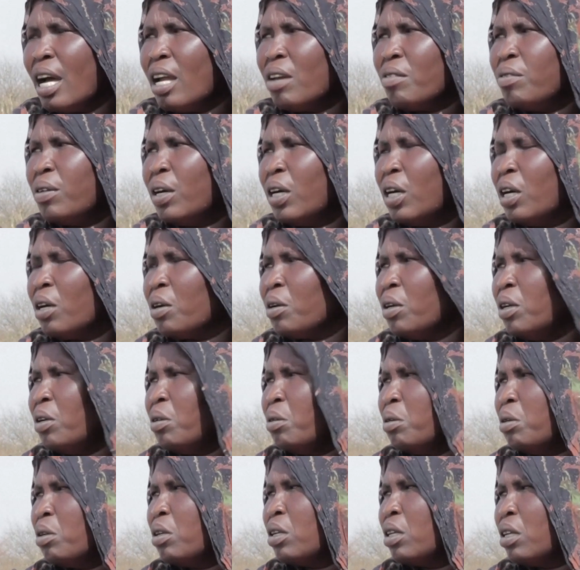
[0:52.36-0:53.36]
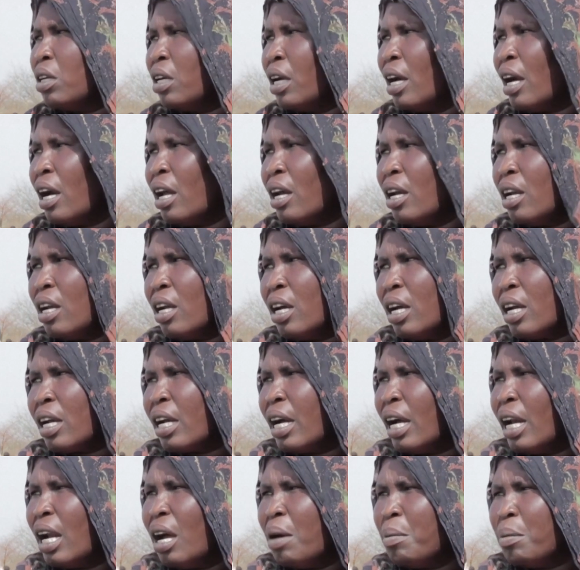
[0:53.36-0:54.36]
People used to say that South
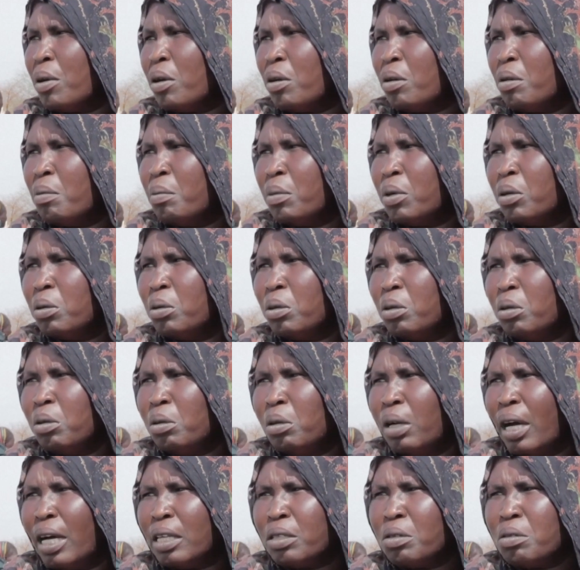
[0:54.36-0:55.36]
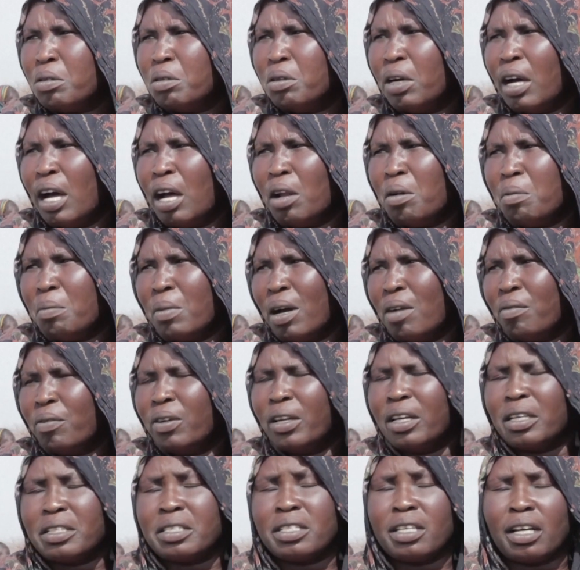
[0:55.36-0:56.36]
Sudan wasn't stable, so we
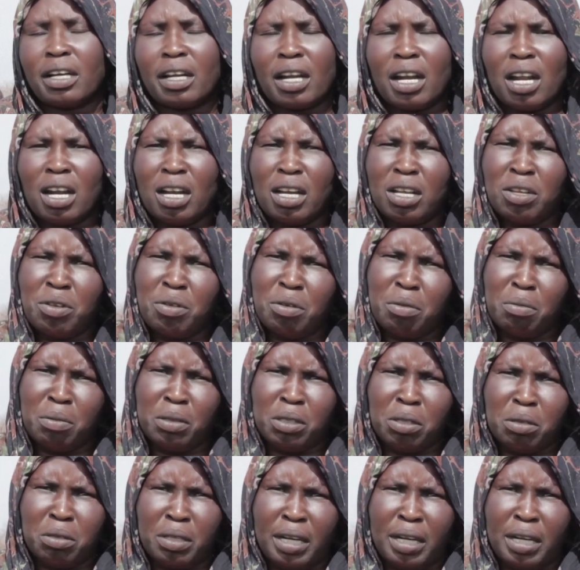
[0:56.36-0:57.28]
decided to move and build